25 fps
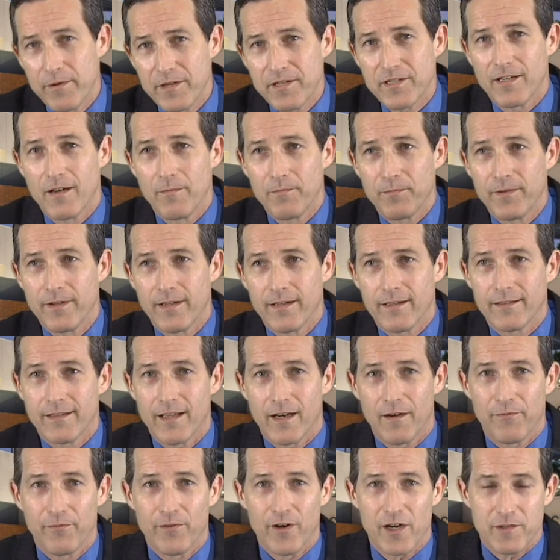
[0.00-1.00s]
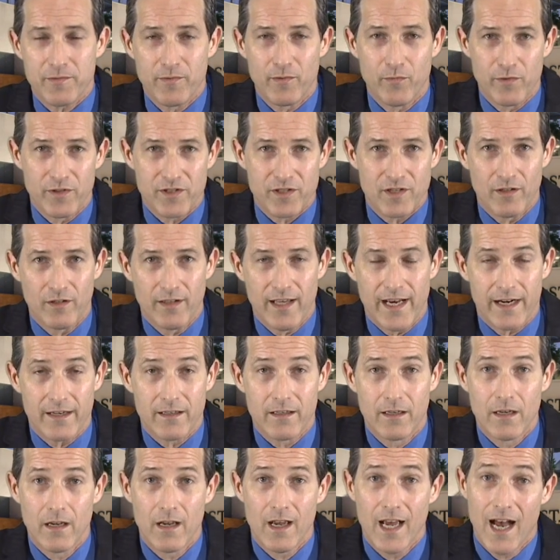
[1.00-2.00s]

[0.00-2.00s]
be something that a freshman would select.